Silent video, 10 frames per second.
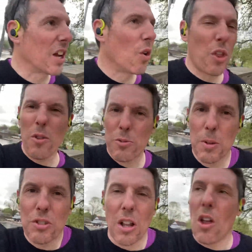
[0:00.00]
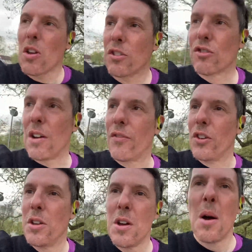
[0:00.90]
although as much as I like
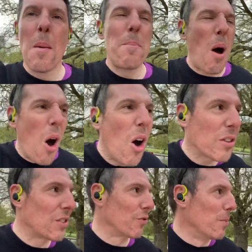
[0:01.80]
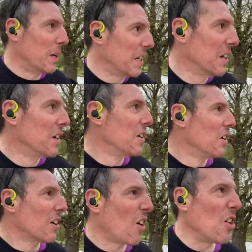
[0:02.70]
Stratford, part of me
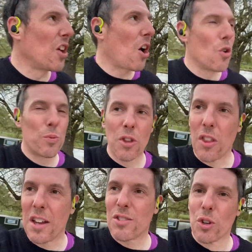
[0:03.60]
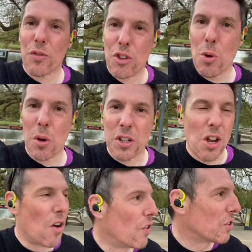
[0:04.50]
kind of hopes that they sort of do
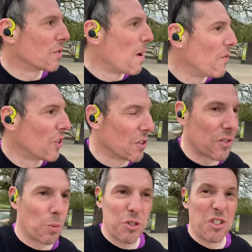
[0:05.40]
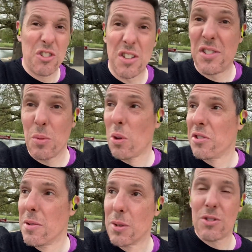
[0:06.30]
uncover some evidence which suggests it
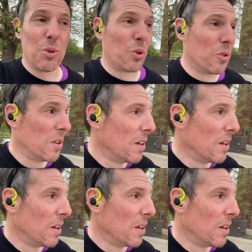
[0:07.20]
wasn't him at all,